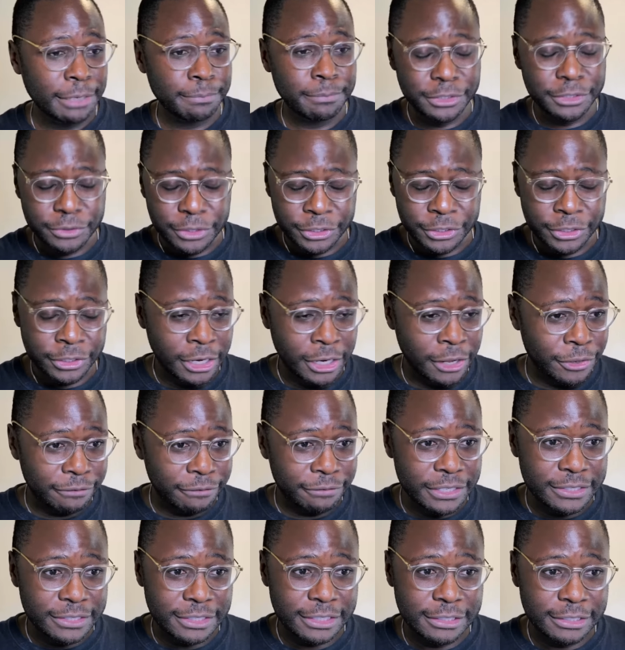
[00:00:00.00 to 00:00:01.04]
Multicoin and other
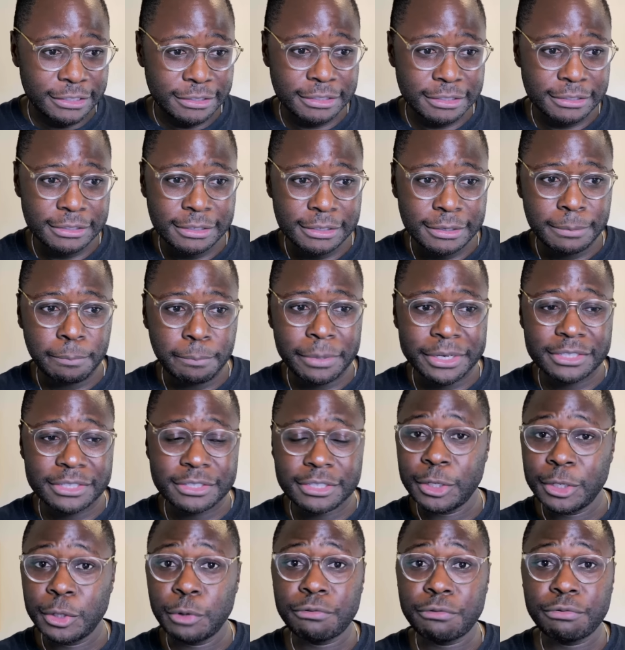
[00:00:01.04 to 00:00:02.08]
VCs, but it's
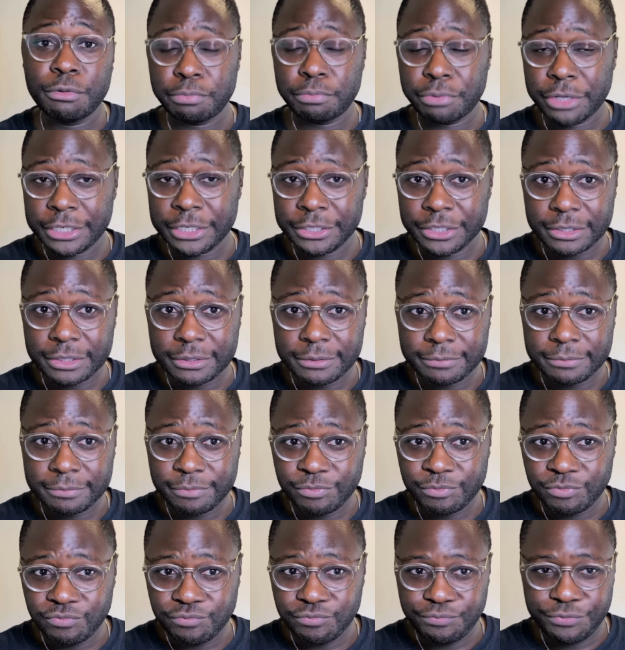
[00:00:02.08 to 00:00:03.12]
a low float project,
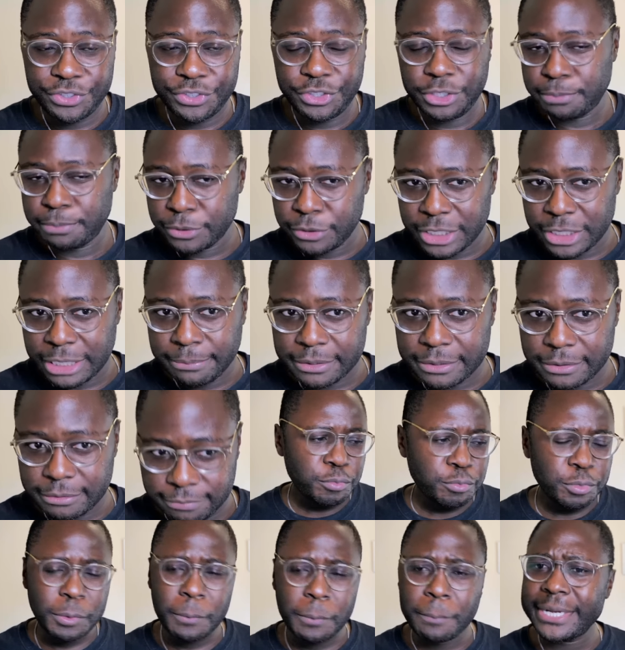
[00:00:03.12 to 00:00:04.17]
VC Ponzinomics.
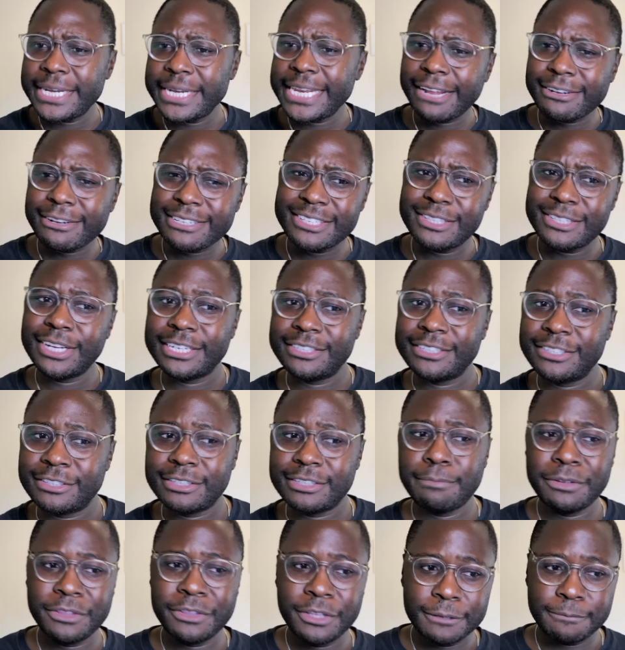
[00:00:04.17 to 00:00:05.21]
But now let's look at
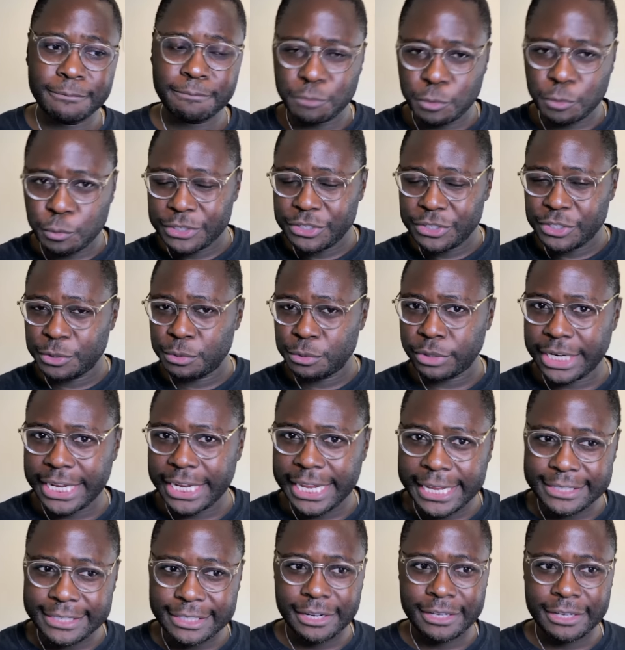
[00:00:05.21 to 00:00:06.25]
some of the questions we would
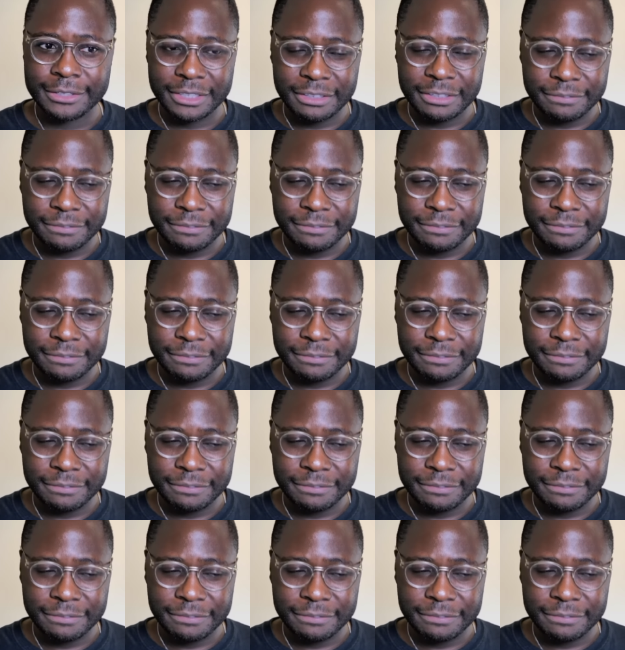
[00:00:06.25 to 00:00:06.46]
ask as an